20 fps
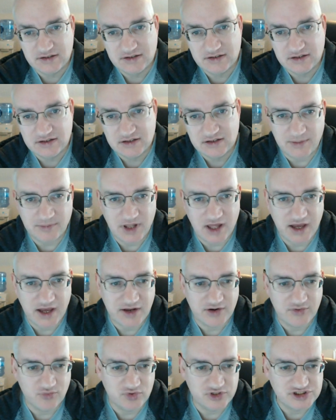
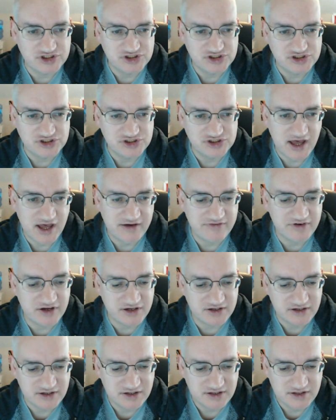timeline. We should have
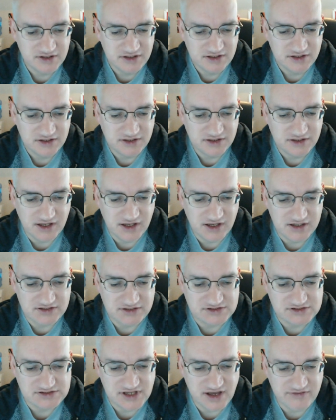a
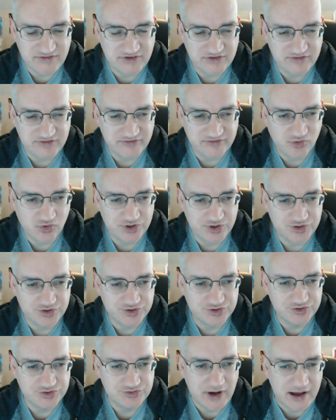DNN
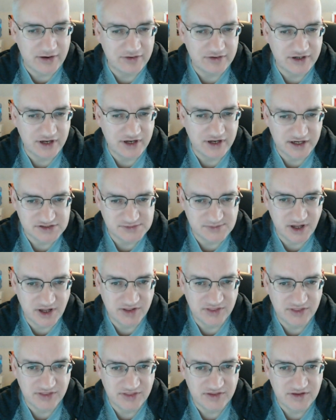7.4.2 out next
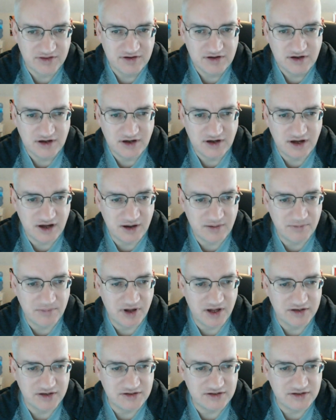month,
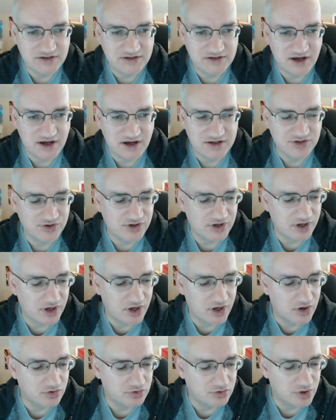but you can
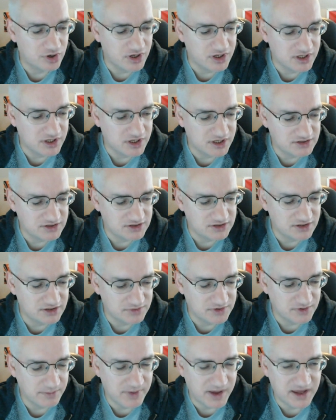go look at
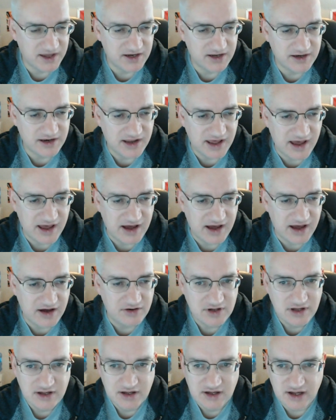the beta now.
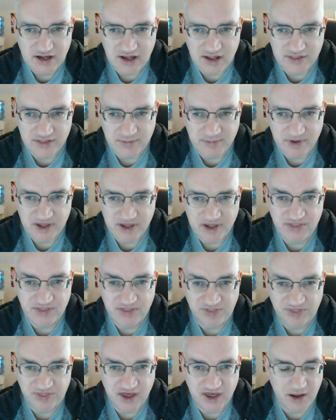The big
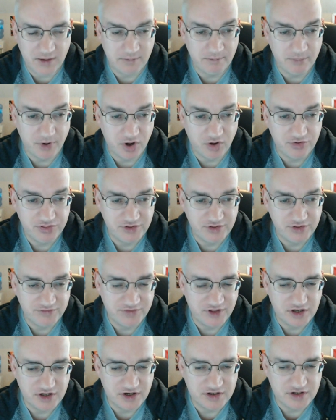thing on both of
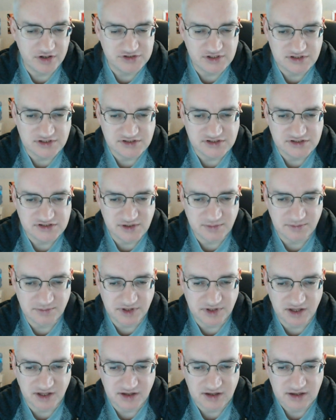those, and this is
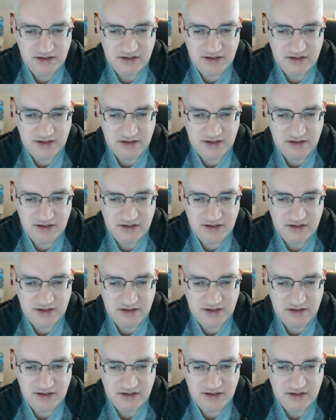something